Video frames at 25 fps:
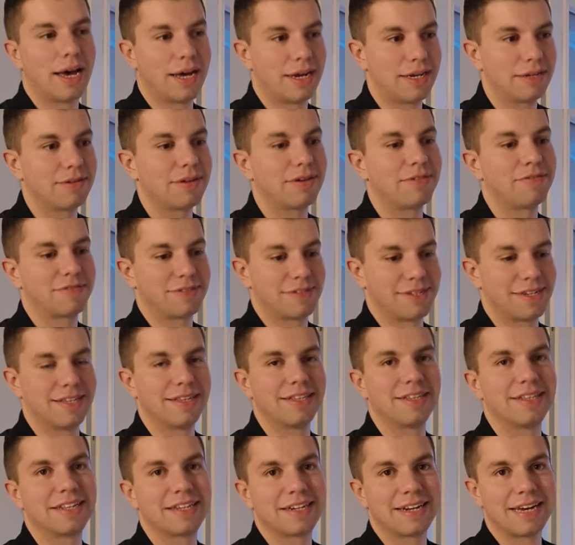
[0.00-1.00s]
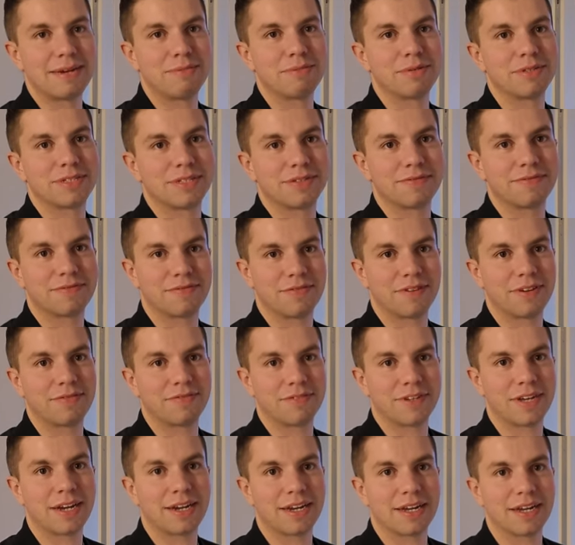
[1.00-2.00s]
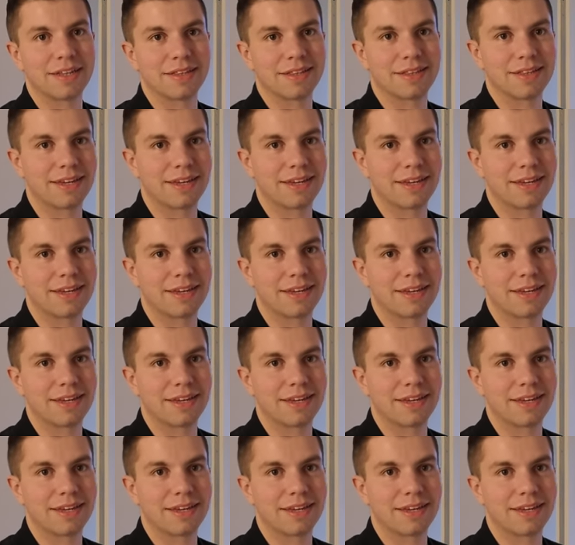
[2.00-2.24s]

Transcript: And I've seen that the neighbours have, have done it.